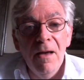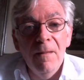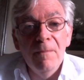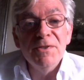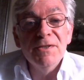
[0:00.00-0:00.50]

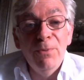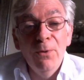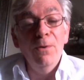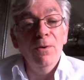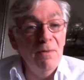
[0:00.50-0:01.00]

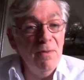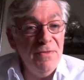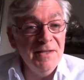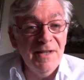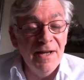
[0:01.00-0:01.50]
sprawl,
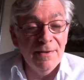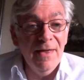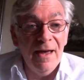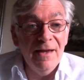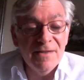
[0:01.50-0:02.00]
things like
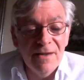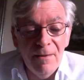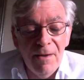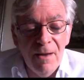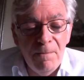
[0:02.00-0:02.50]
that,
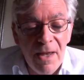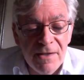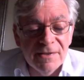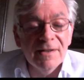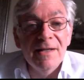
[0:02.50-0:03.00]
are
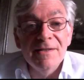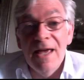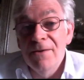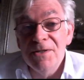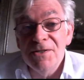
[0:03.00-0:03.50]
basically
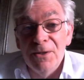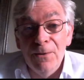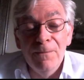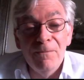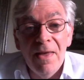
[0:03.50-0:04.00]
down
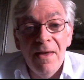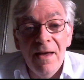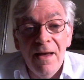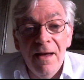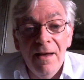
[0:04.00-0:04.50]
to
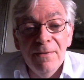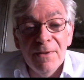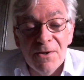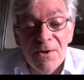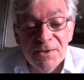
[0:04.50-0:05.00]

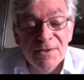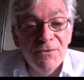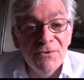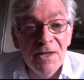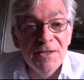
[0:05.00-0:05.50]
the cost of
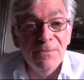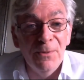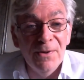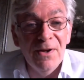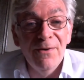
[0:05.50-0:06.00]

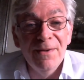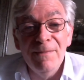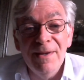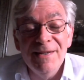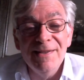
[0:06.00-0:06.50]
transport, or
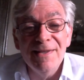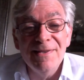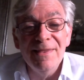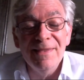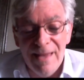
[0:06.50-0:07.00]
indeed the
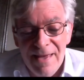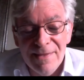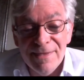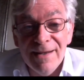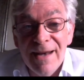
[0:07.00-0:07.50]

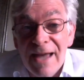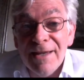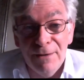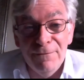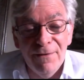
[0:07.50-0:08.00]

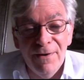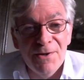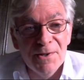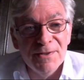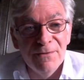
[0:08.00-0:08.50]
lack of a
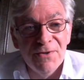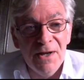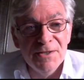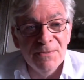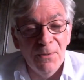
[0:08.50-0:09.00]
cost of
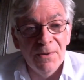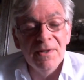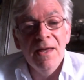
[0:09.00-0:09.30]
transport?